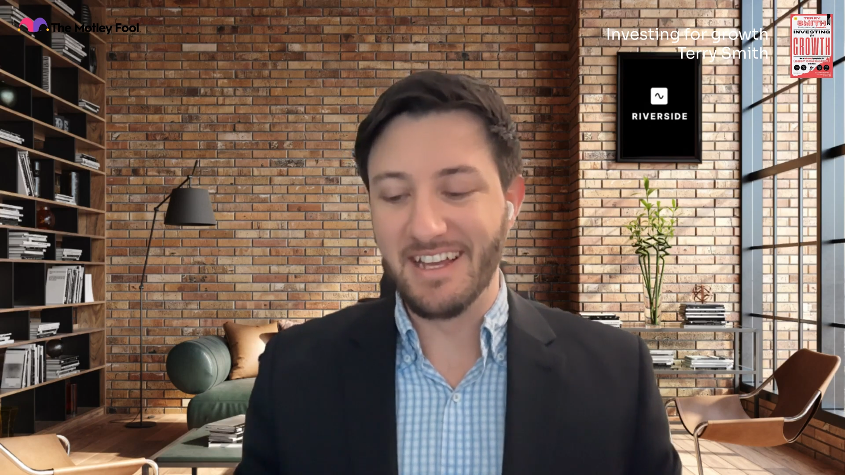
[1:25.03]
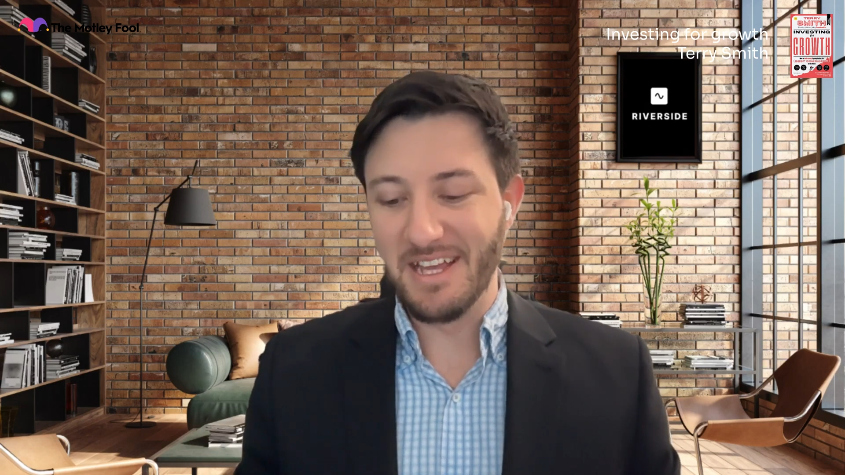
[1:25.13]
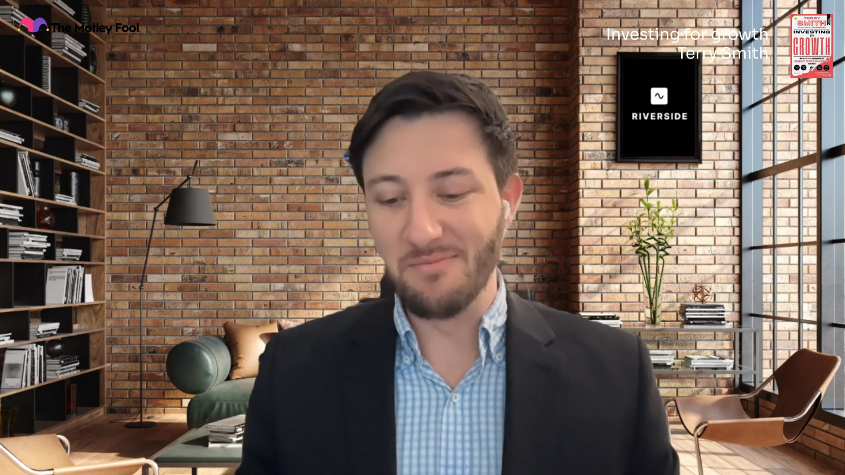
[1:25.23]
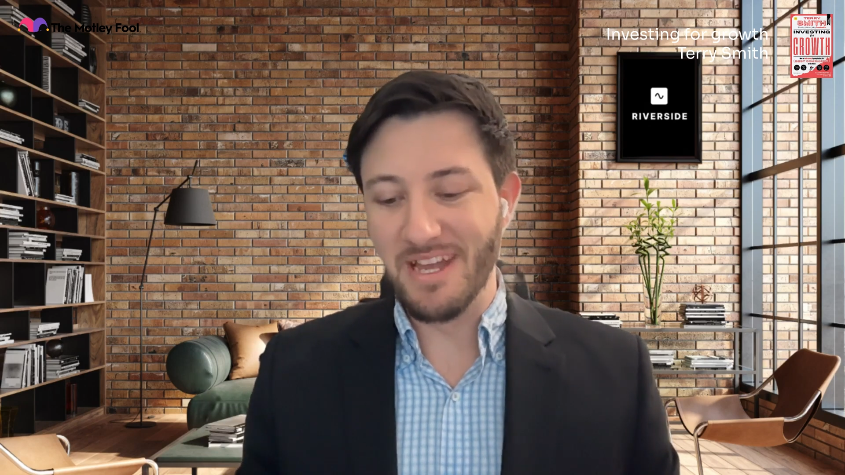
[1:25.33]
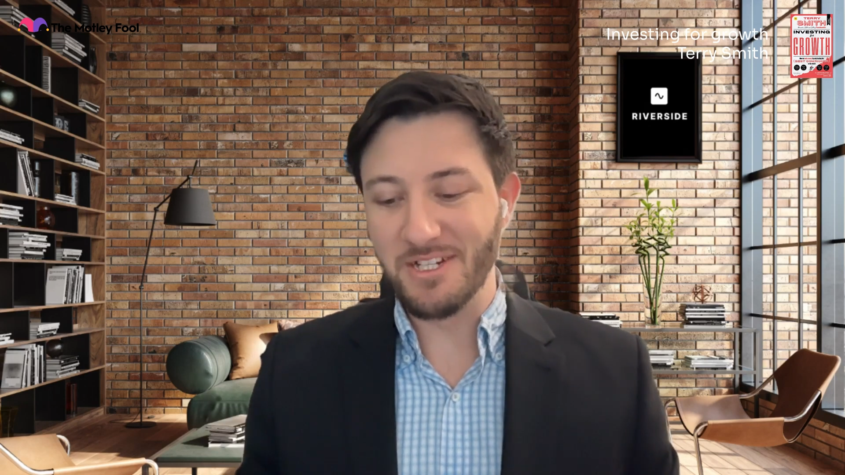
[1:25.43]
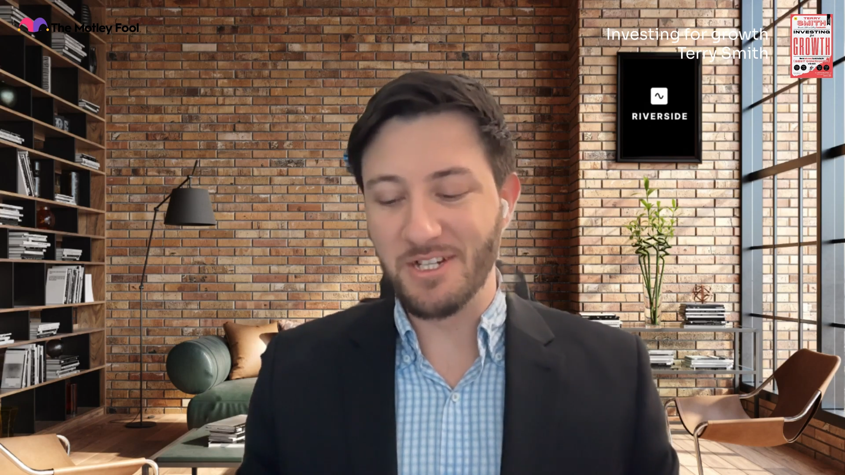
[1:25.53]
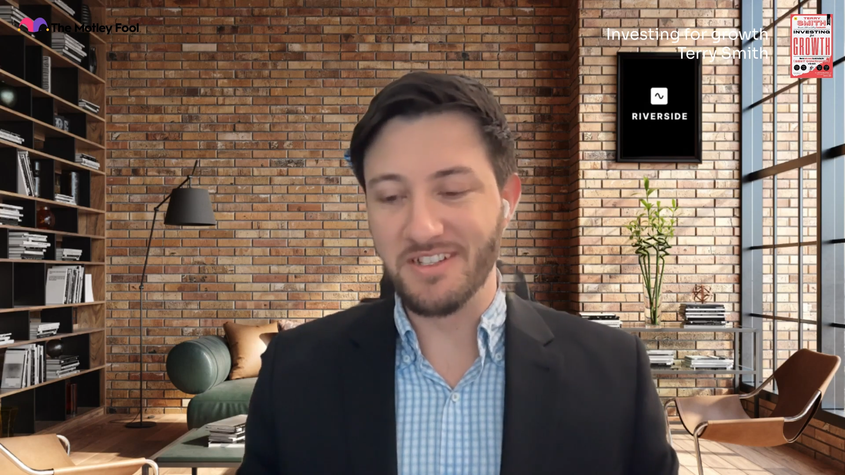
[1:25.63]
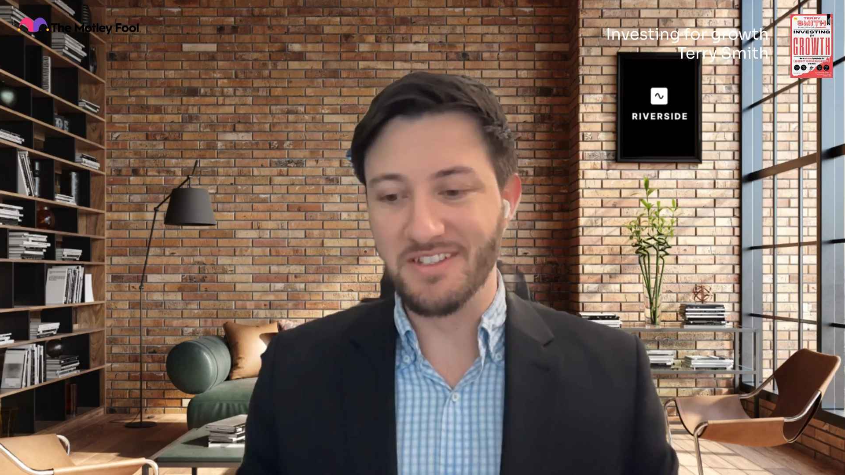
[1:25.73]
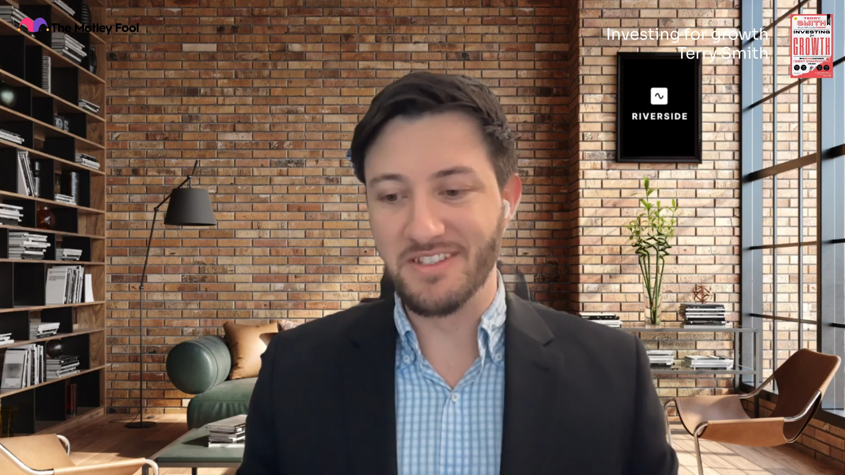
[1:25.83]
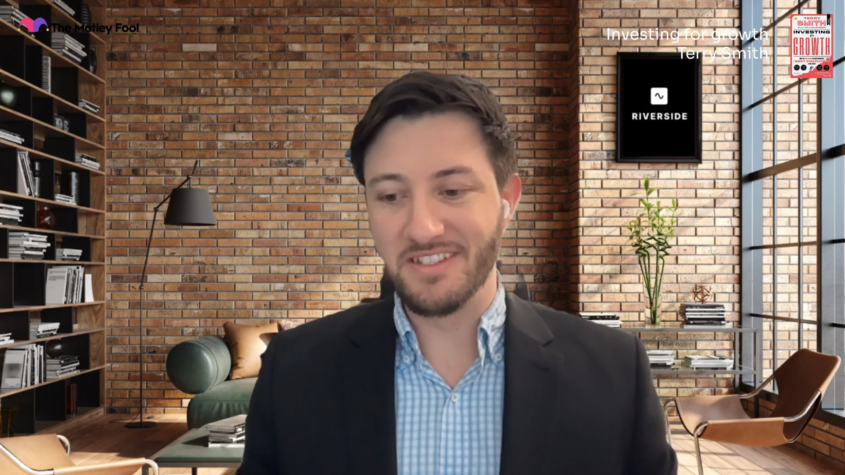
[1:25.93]
he
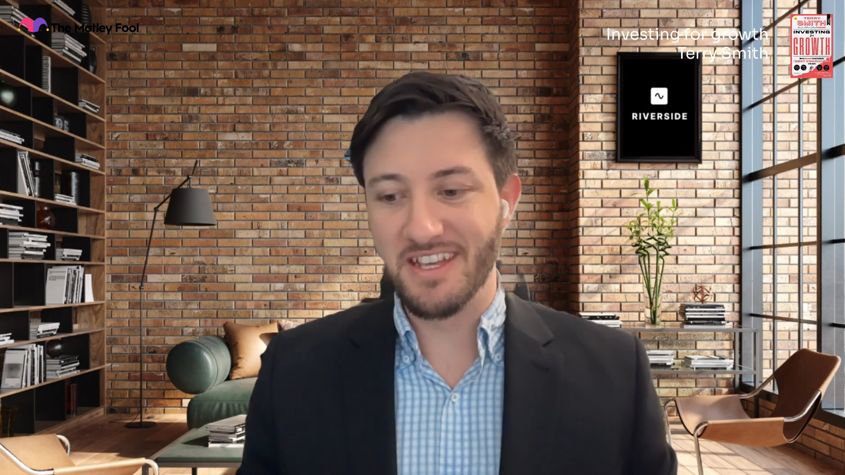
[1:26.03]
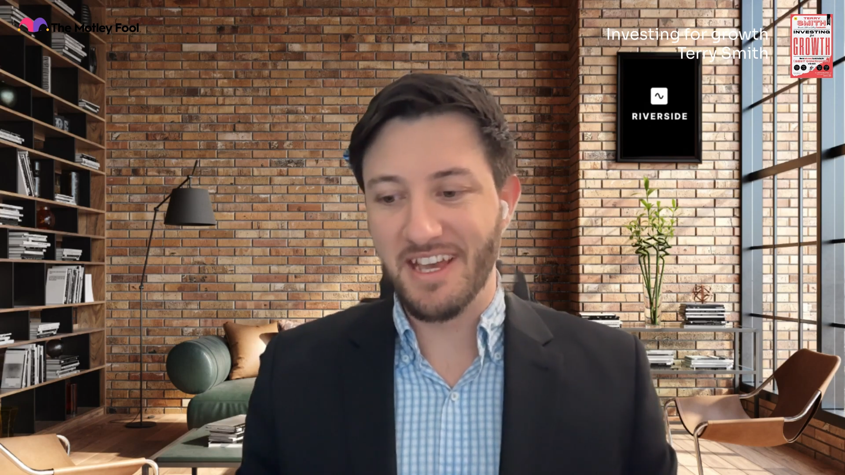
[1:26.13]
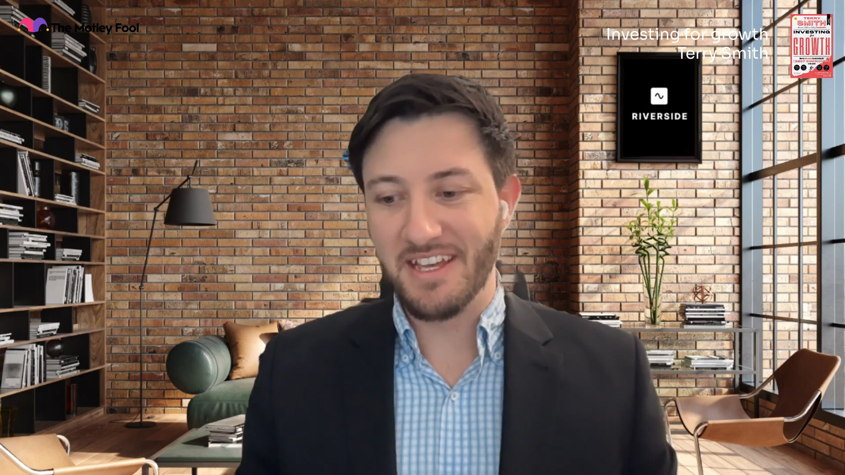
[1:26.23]
mentions